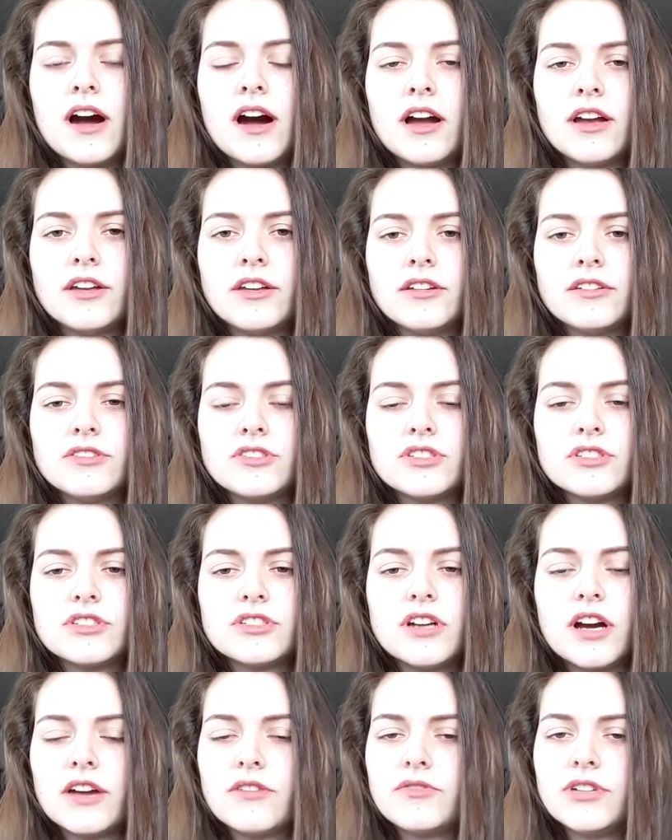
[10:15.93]
I
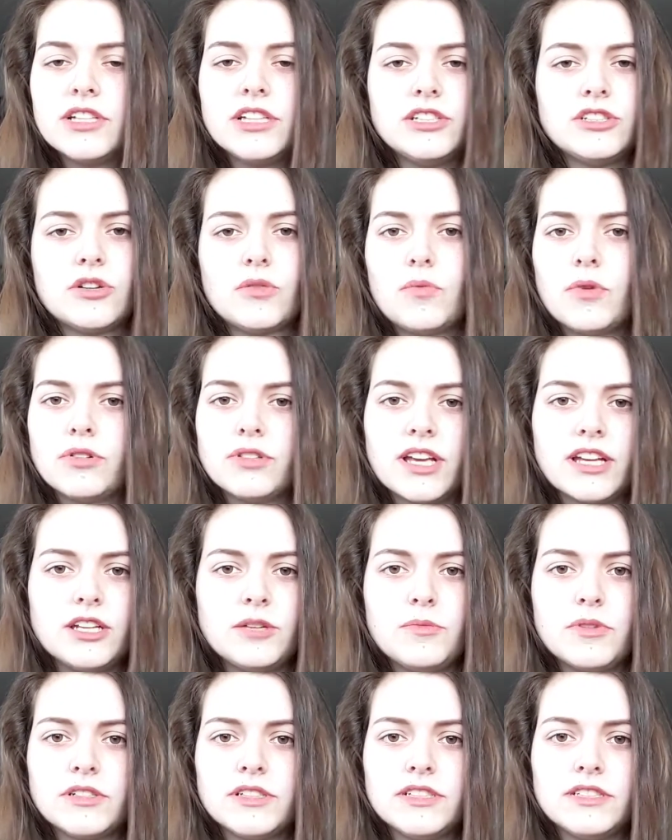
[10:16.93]
really don't want
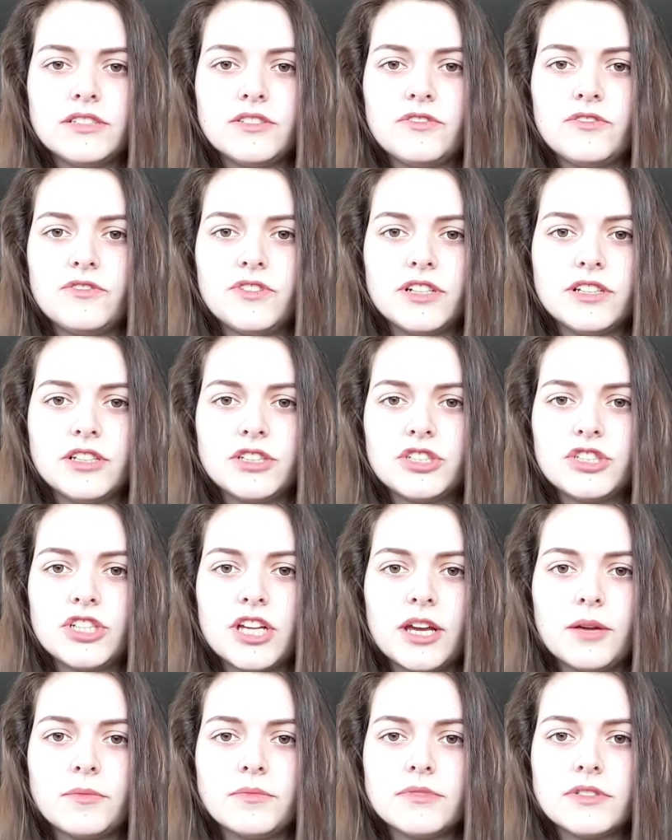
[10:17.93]
anybody to feel
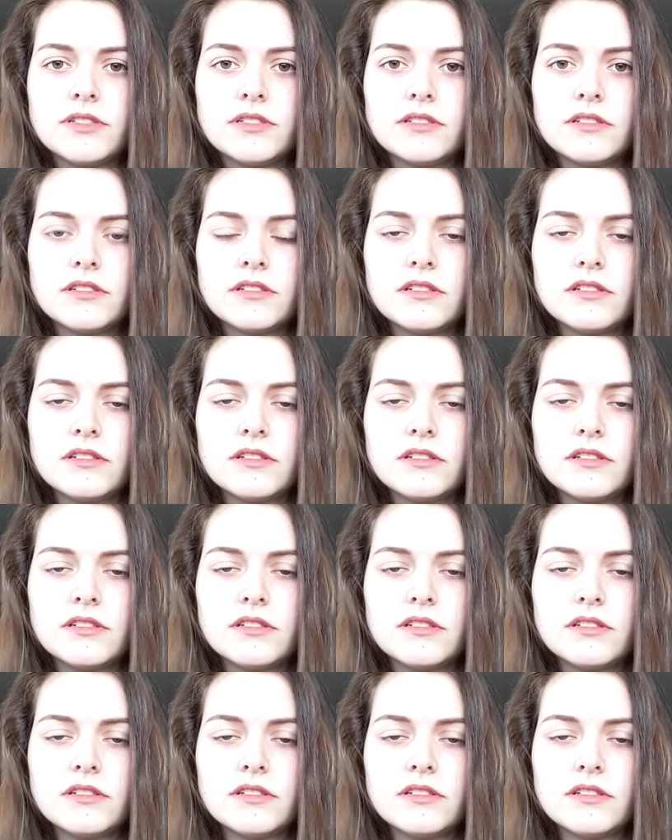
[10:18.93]
ashamed